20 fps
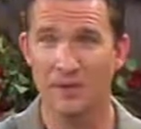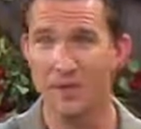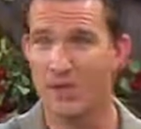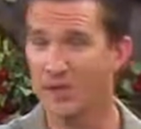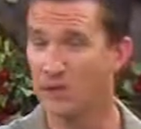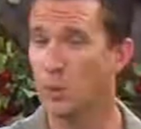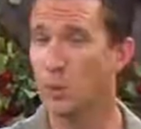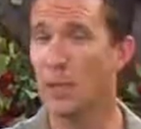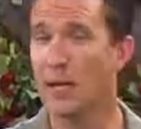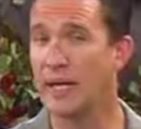
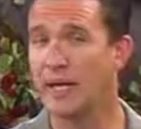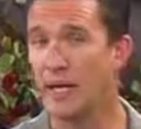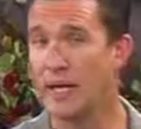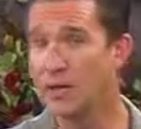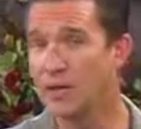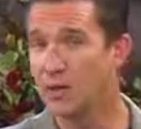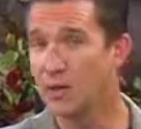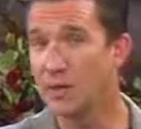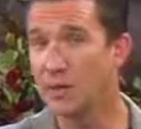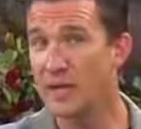And the way I
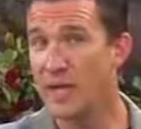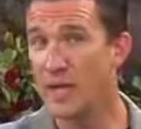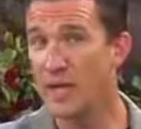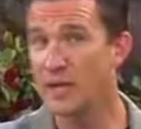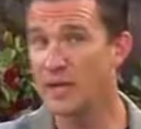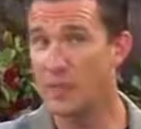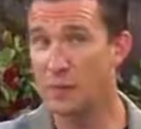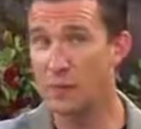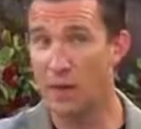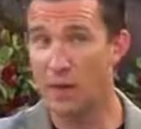do that
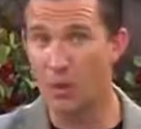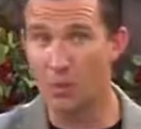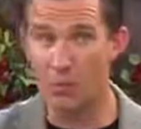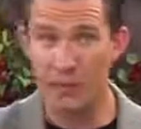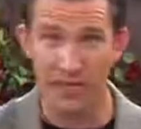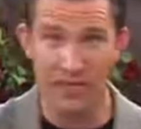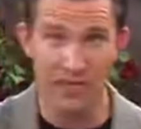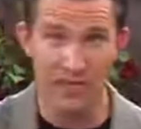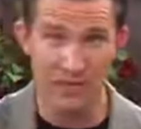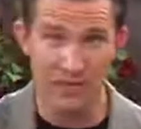is by
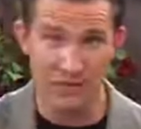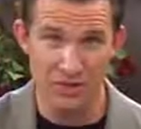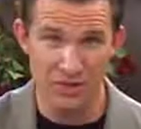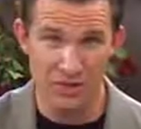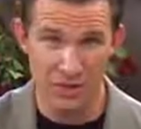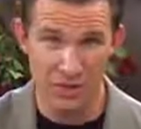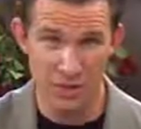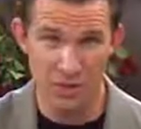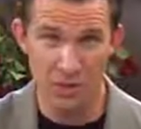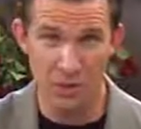obedience
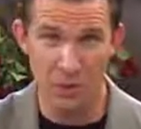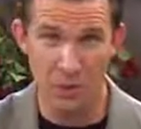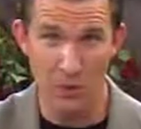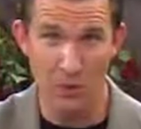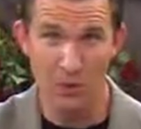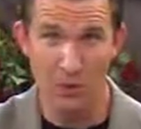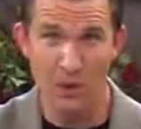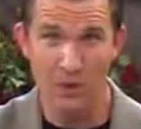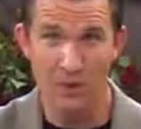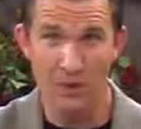
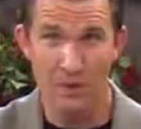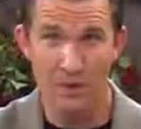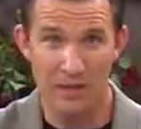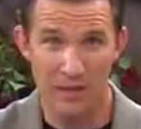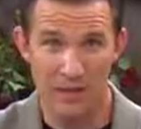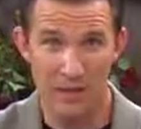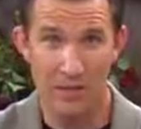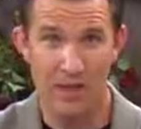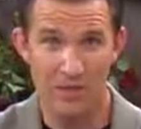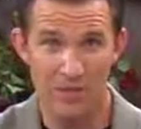to the
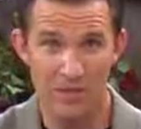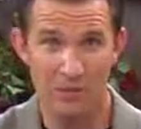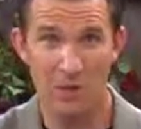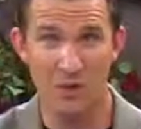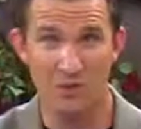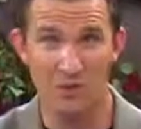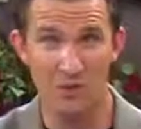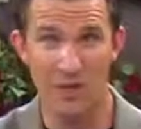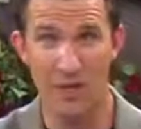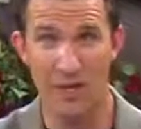gospel
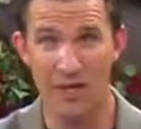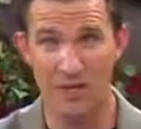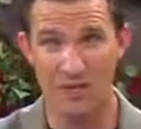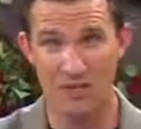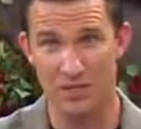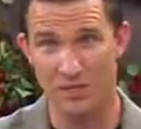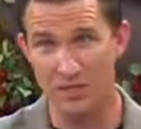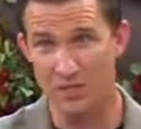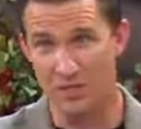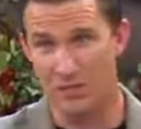of
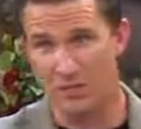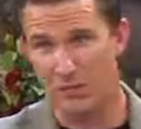Christ.